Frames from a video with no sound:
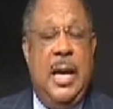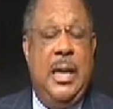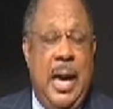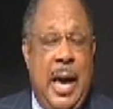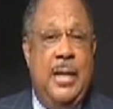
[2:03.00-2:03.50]
is
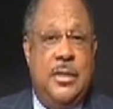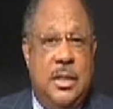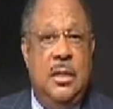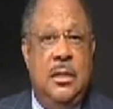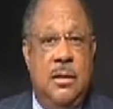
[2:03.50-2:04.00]
like
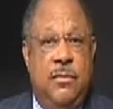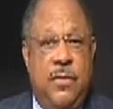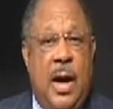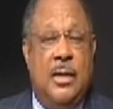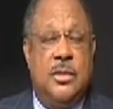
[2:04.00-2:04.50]
asking the
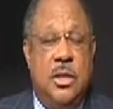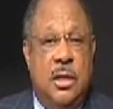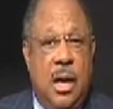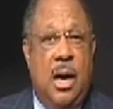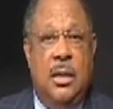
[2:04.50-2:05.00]
fox
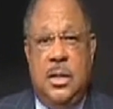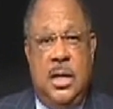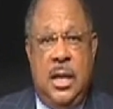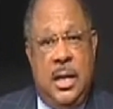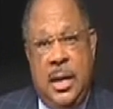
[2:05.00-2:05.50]
to guard
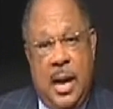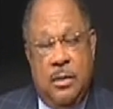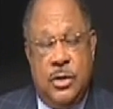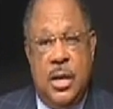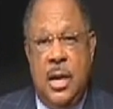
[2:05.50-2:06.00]
the hen
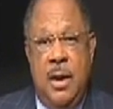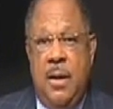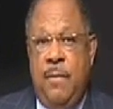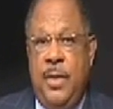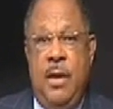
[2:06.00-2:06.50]
house.
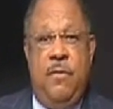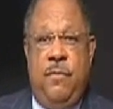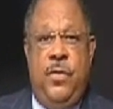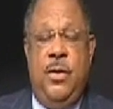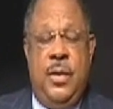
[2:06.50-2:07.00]

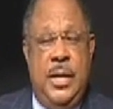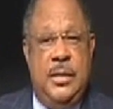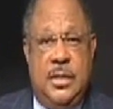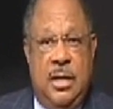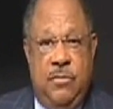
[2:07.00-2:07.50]
If there
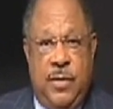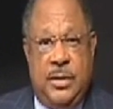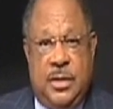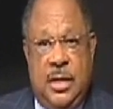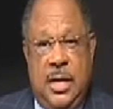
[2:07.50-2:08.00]
is an
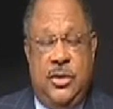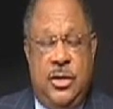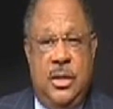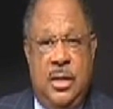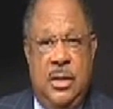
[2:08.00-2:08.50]

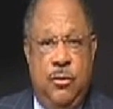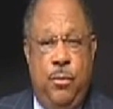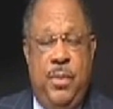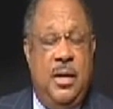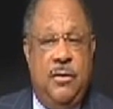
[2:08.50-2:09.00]
investigation,
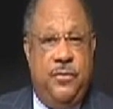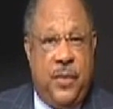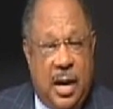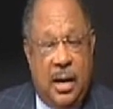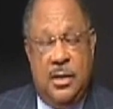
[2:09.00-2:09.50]
it will be a
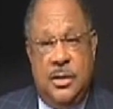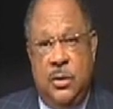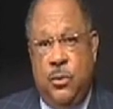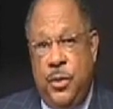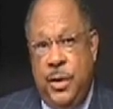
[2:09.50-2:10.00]

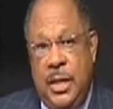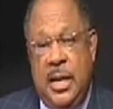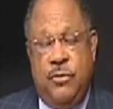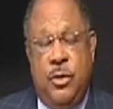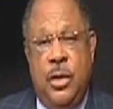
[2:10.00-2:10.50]
farce. It will
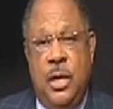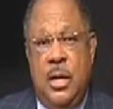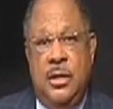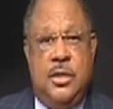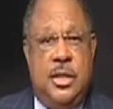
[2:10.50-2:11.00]
never
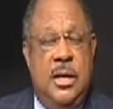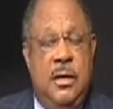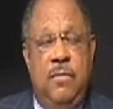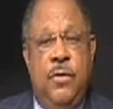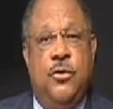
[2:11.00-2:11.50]

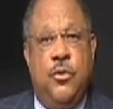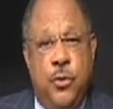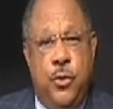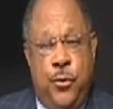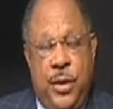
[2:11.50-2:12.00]
seek the
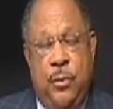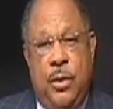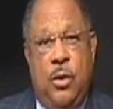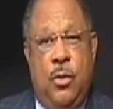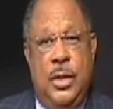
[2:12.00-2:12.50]
truth.
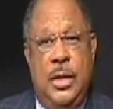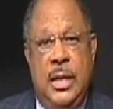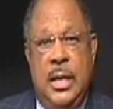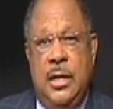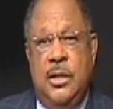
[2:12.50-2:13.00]
It would
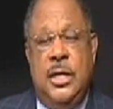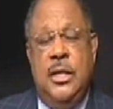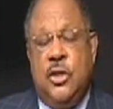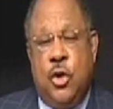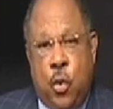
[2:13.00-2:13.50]
only
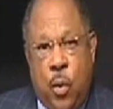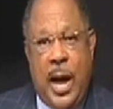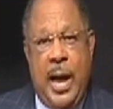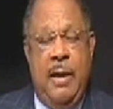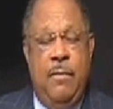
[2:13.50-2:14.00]
seek to
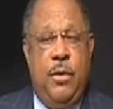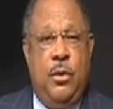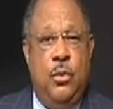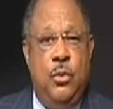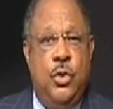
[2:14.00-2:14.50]

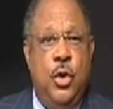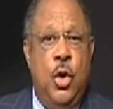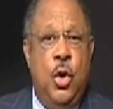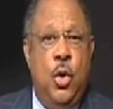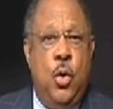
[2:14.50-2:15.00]
quiet those